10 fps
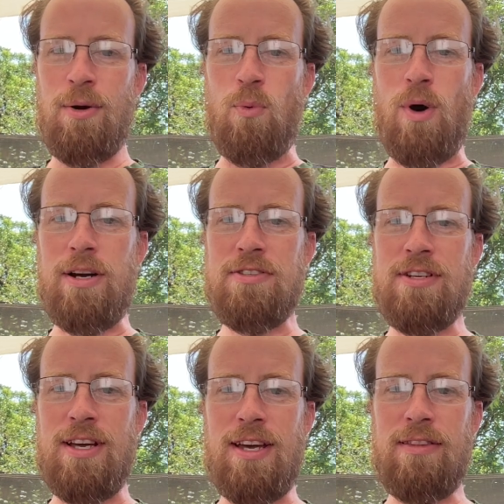What is
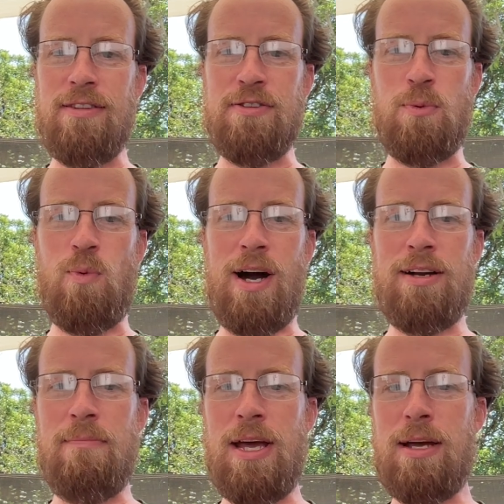an ink that you
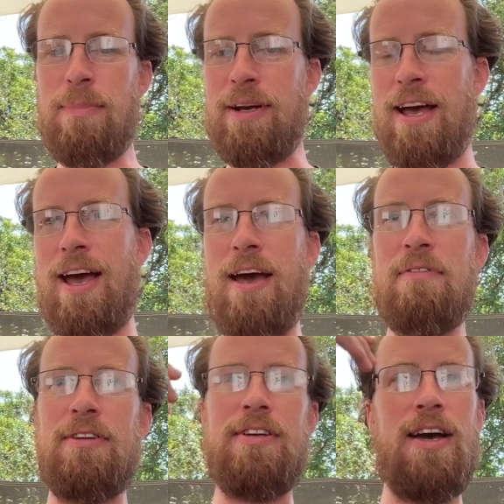want to make but
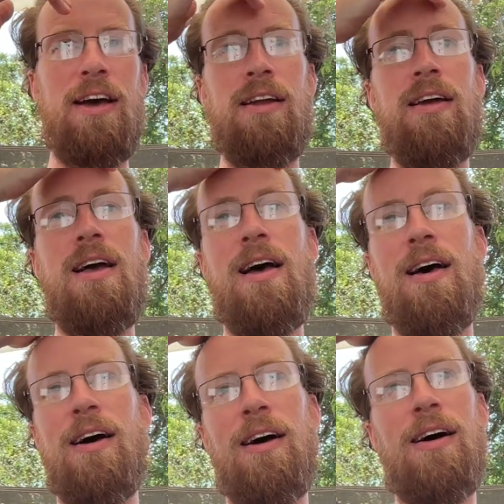haven't yet?
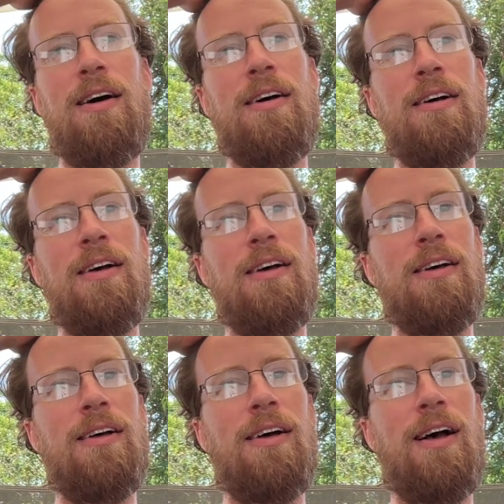
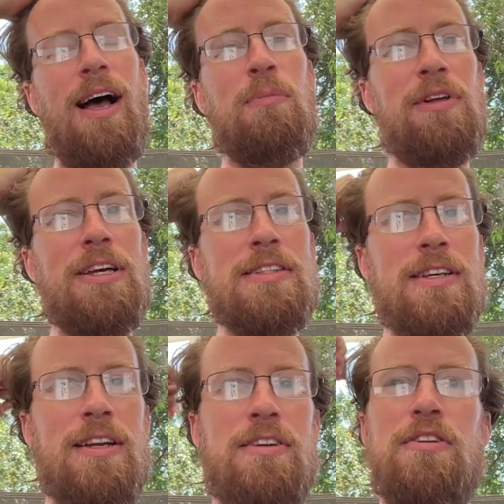I'm really
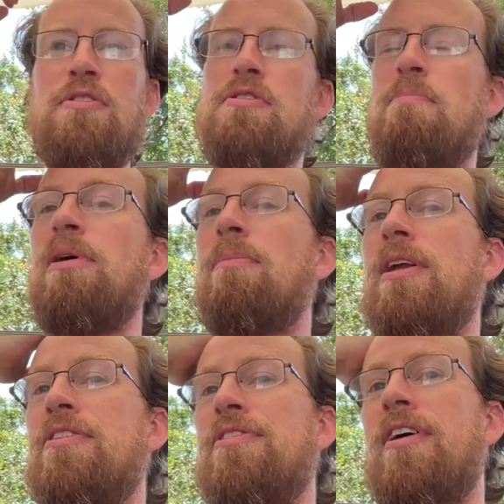excited to do some
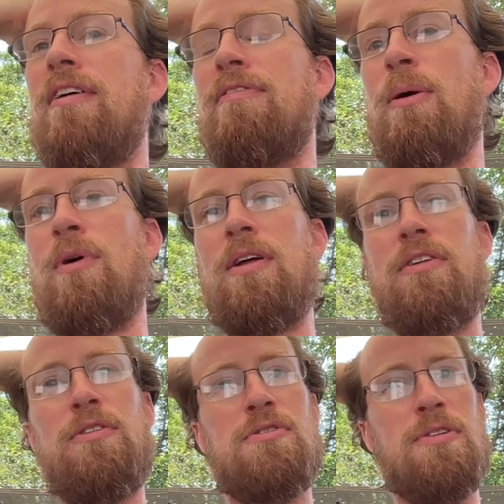pigmented stuff. I want to
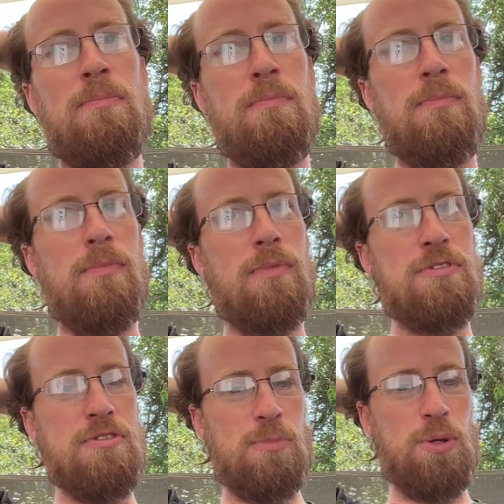do some
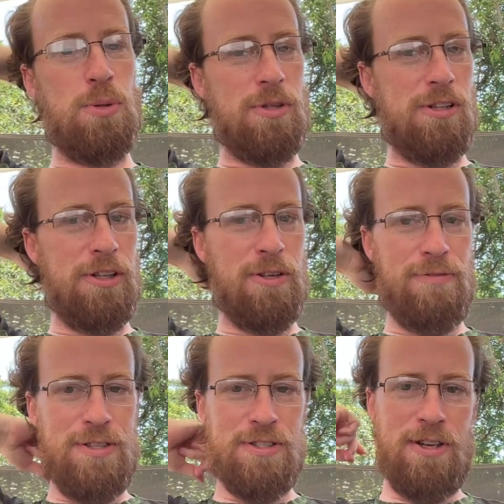cool
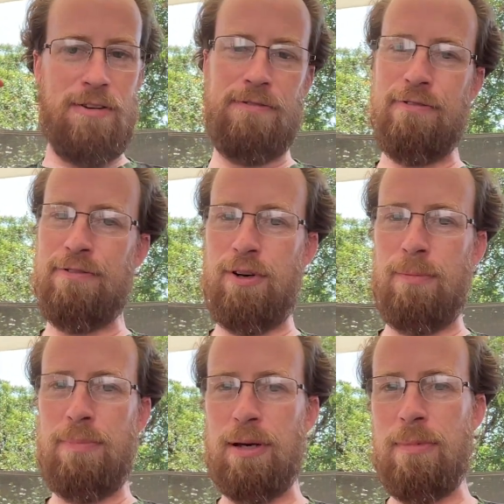calligraphy stuff for
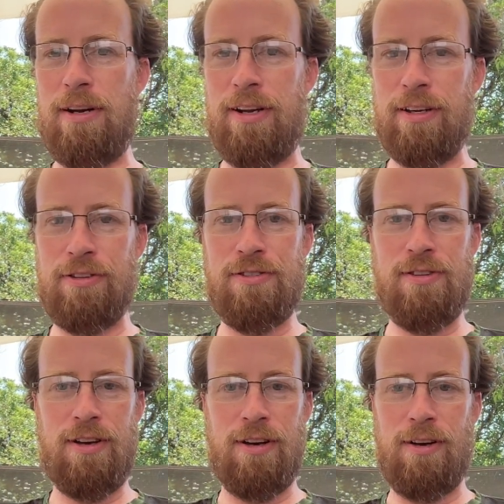pigmented inks.
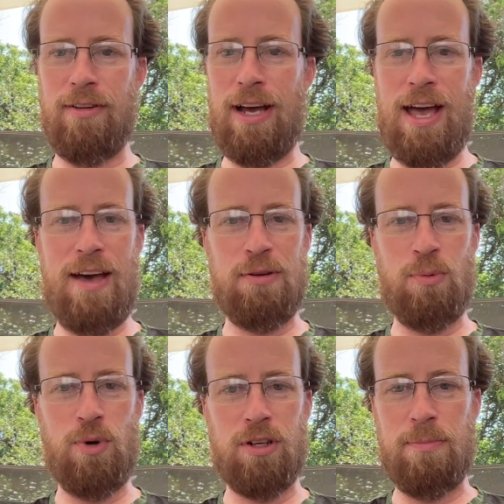I
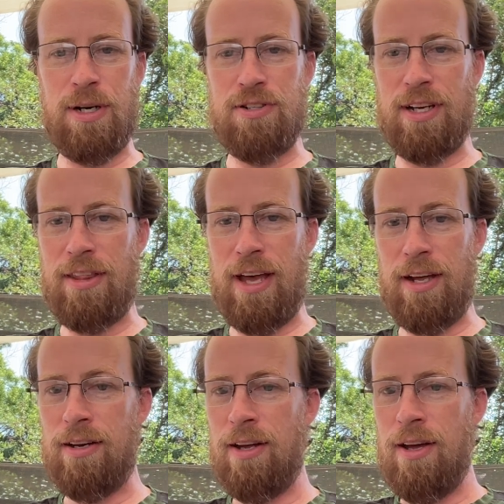haven't worked much on
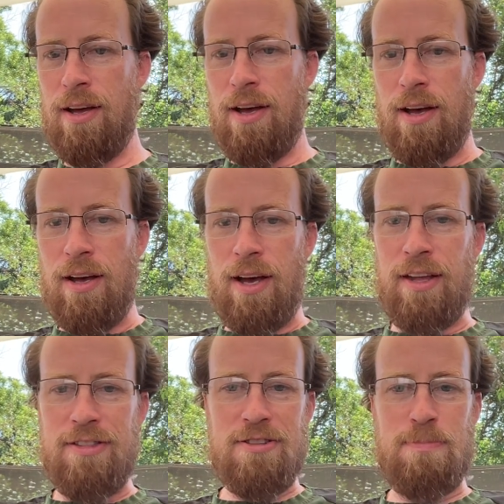that
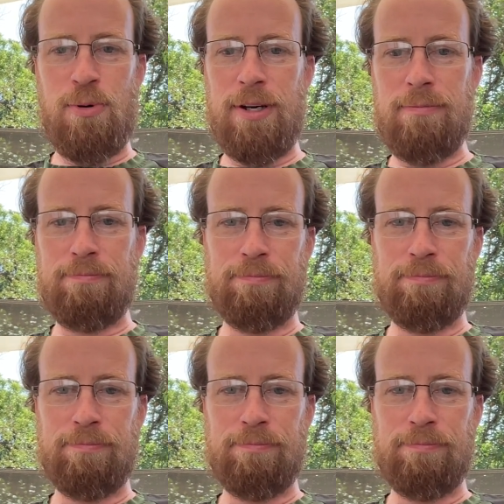at this point.